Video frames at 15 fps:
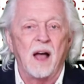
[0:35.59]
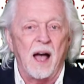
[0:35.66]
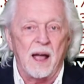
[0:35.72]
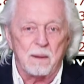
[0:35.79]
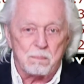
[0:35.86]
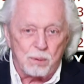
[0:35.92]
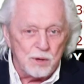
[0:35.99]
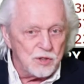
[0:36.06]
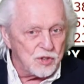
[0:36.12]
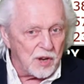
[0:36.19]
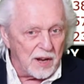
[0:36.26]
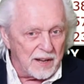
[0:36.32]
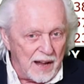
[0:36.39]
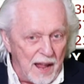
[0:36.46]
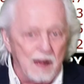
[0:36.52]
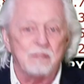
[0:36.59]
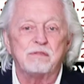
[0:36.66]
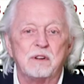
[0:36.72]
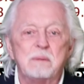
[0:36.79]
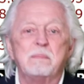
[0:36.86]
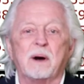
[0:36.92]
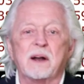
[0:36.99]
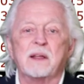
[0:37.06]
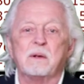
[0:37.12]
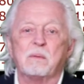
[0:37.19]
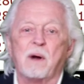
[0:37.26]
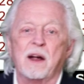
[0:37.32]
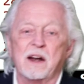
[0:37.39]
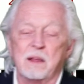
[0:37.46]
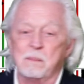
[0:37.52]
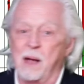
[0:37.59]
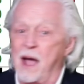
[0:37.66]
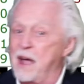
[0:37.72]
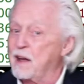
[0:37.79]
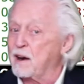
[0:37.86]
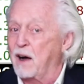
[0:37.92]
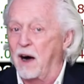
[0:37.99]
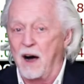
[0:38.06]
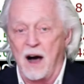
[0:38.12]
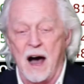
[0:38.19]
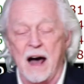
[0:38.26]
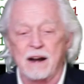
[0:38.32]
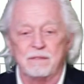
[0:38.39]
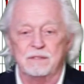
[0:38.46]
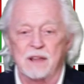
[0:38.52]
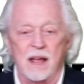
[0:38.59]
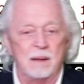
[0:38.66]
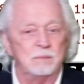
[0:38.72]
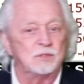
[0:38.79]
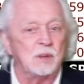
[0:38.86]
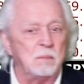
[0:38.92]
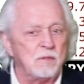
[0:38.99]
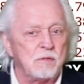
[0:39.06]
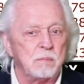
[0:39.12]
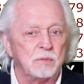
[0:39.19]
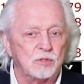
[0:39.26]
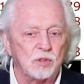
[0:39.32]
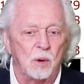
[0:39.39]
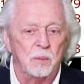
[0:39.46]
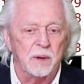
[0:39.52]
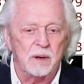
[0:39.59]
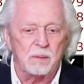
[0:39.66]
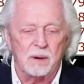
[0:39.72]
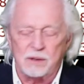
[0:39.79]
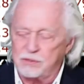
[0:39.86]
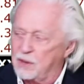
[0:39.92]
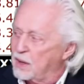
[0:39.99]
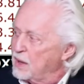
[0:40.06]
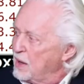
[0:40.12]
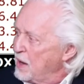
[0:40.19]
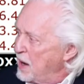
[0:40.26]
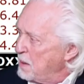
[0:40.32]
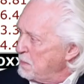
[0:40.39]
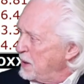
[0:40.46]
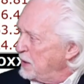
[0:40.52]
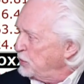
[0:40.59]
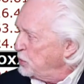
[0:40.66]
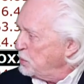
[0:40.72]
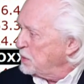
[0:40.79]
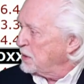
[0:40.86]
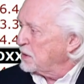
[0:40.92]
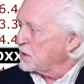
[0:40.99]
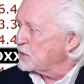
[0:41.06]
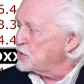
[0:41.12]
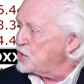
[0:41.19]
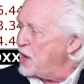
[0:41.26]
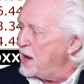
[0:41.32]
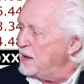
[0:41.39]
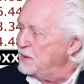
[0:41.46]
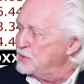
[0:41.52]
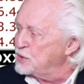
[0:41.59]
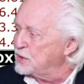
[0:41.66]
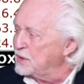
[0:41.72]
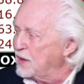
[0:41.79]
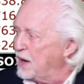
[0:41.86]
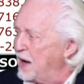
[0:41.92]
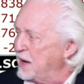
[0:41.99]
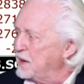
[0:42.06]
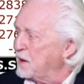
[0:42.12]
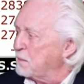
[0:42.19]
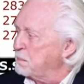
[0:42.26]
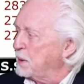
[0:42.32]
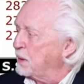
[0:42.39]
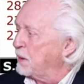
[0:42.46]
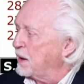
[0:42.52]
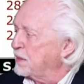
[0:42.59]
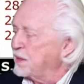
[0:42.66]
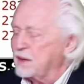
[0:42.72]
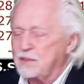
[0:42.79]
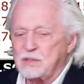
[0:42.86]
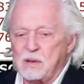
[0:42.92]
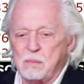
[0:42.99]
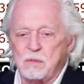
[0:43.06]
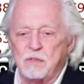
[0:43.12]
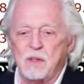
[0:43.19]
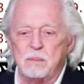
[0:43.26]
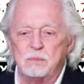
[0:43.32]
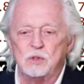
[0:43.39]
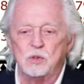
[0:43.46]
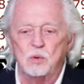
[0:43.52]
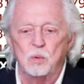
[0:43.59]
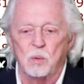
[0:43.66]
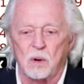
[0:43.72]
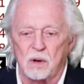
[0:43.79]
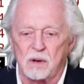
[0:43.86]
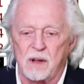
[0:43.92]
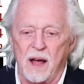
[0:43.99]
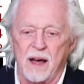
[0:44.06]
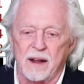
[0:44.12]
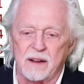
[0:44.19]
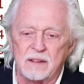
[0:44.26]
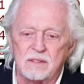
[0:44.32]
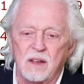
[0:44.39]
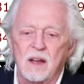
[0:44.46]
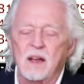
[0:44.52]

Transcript: I appreciate everybody writing me. I had a lot of names. Some of them are so interesting. I may do a little change in the lineup here. I think some of them do work on it.